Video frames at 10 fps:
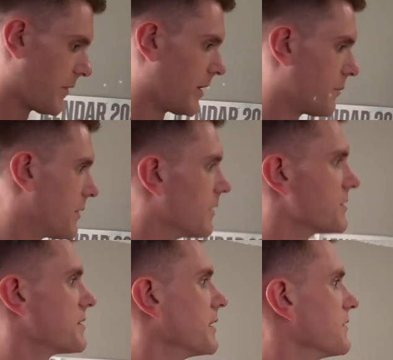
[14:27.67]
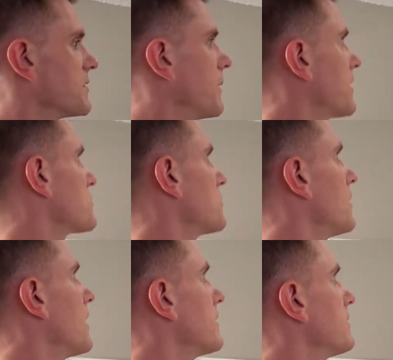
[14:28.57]
that up there just to give it some extra
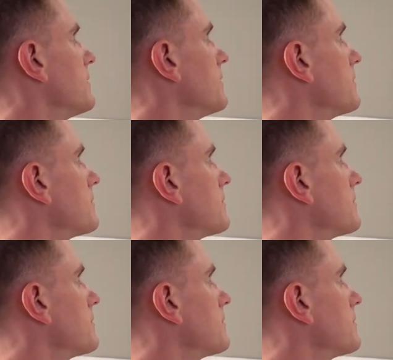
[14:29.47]
light and